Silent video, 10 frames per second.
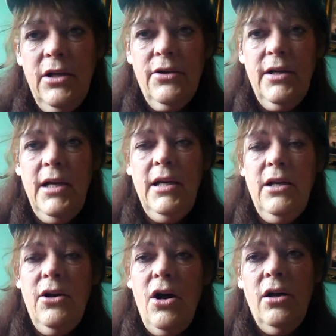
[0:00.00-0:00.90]
it
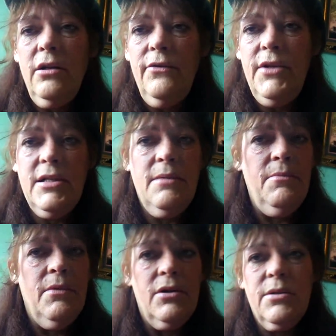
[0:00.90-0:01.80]
created all of this.
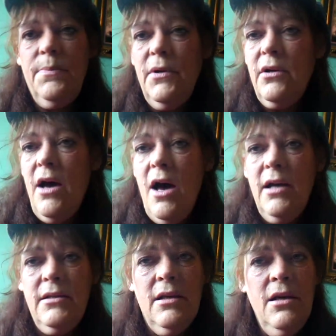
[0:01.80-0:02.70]
Multiple
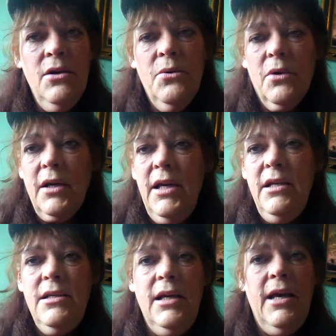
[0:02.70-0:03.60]
gods
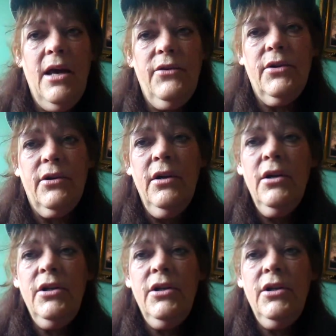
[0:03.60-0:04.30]
working together.